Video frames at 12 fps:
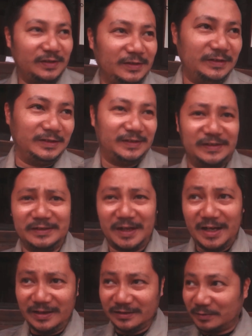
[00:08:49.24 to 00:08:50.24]
is not
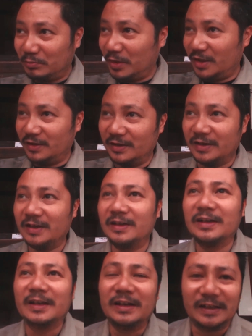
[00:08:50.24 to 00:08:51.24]
as big
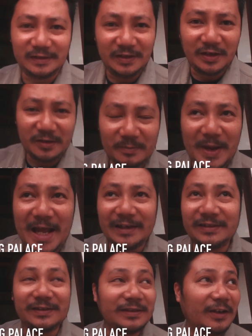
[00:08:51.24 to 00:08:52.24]
as the other
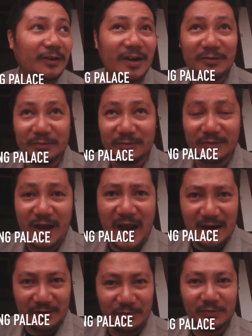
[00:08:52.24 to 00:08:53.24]
palaces around
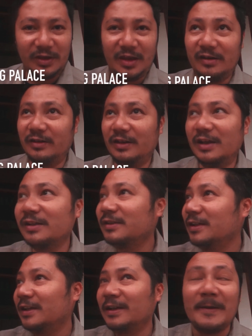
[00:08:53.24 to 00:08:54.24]
Hanok area,
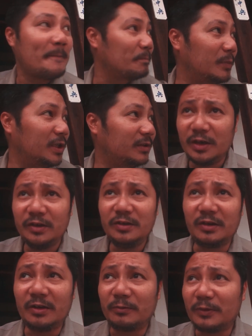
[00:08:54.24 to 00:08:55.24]
but here you
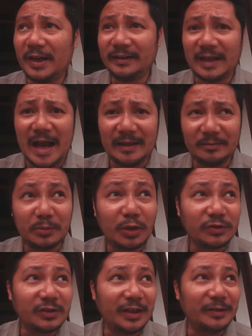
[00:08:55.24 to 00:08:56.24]
can rent hanboks
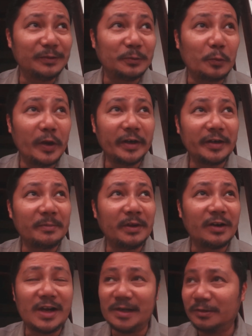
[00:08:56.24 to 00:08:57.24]
and wear them
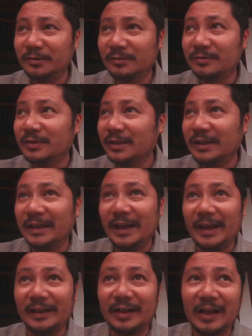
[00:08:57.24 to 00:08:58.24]
around
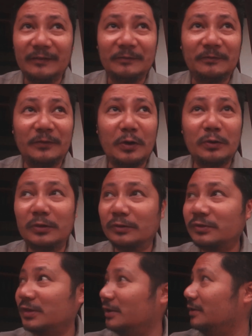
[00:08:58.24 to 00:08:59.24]
and have photos
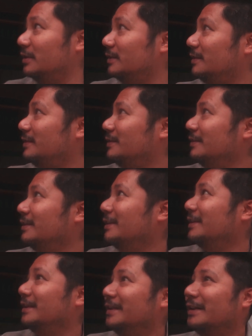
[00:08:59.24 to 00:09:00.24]
in this
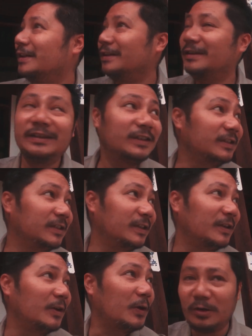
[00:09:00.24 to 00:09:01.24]

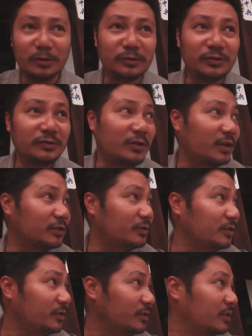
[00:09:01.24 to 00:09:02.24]
old
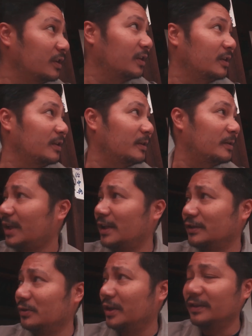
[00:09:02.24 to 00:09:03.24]
structures.
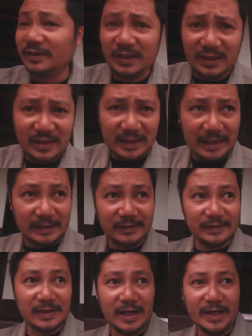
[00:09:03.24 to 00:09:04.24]
As you can see
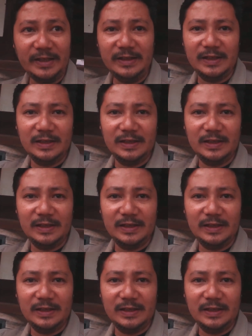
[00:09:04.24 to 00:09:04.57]
inside,